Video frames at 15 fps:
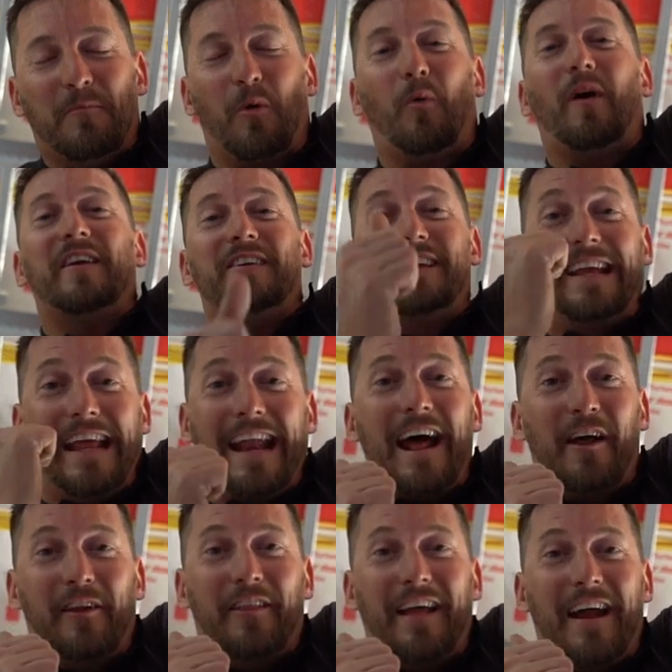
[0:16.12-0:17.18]
but why don't you get
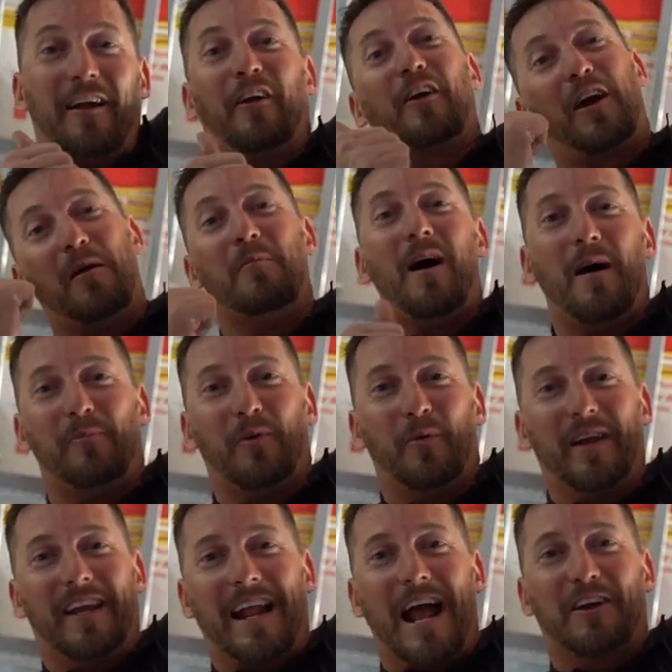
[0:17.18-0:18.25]
out of there and come up and
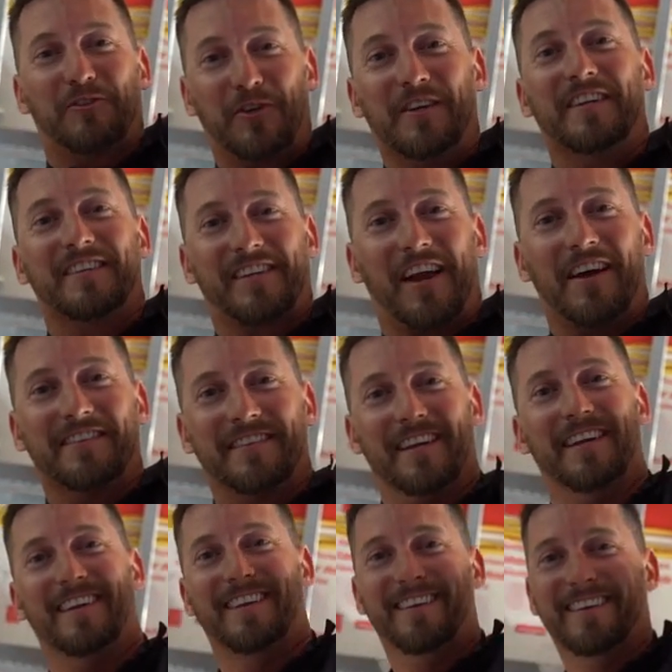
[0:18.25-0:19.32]
we can actually discuss it.